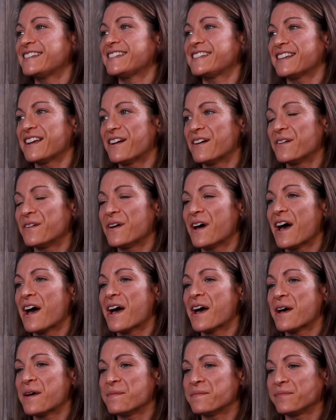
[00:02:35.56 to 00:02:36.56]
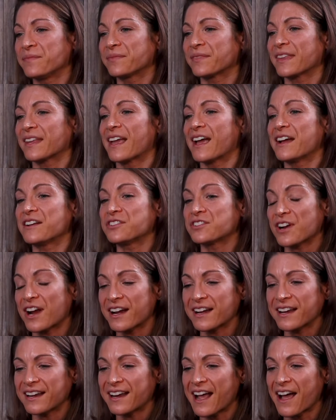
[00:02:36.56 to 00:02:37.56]
So I
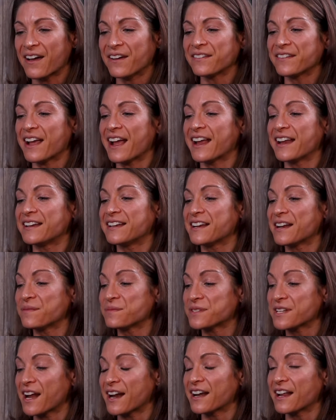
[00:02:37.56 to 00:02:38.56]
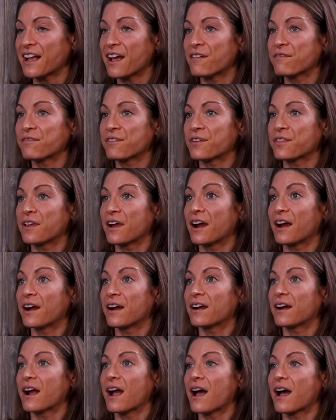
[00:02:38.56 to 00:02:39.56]
tried it out. I ended up signing up for
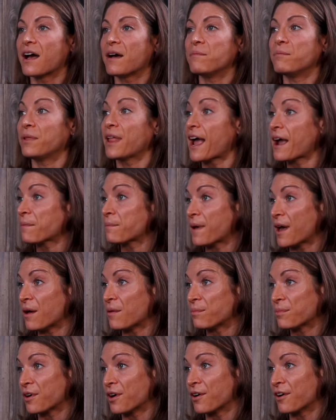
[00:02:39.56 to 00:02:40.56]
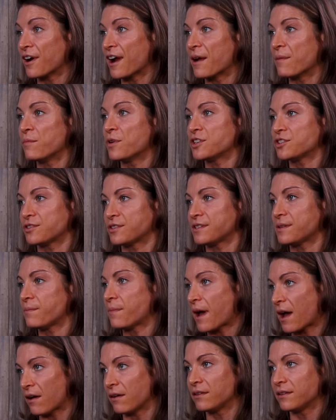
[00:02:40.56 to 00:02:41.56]
their black belt program, which was
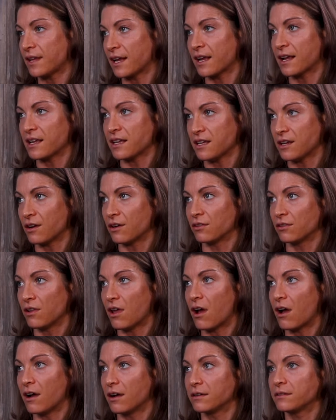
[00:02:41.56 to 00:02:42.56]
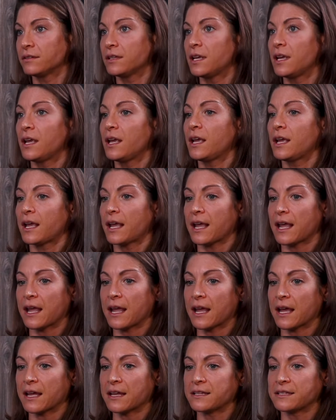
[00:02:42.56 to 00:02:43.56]
about like a year long.
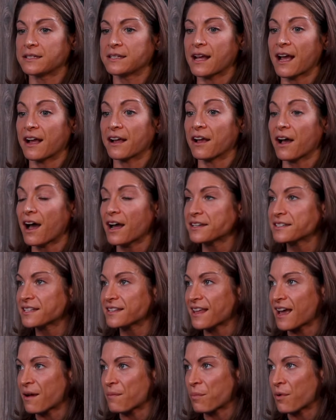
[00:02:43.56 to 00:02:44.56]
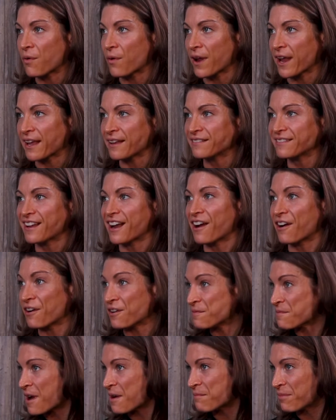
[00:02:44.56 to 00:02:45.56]
And I got to that point. I
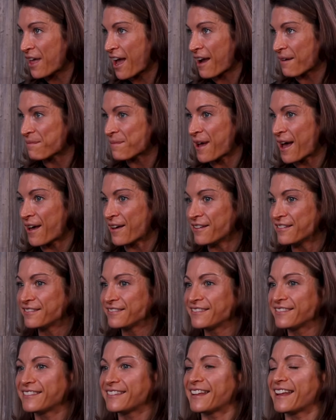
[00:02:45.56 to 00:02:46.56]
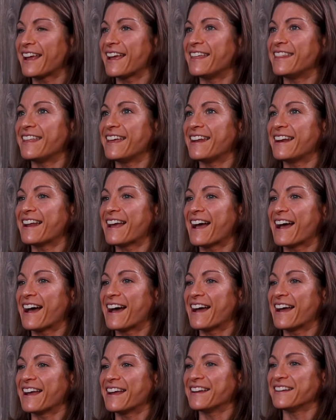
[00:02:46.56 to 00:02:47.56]
earned my black belt, and then
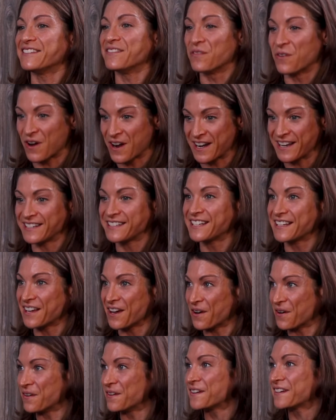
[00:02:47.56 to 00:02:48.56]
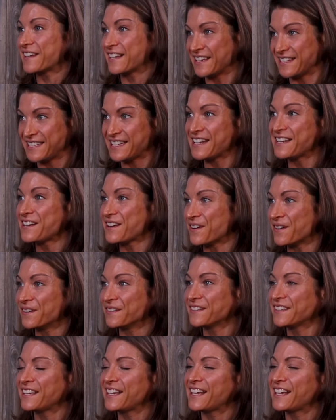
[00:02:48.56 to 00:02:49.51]
I wanted to go continue.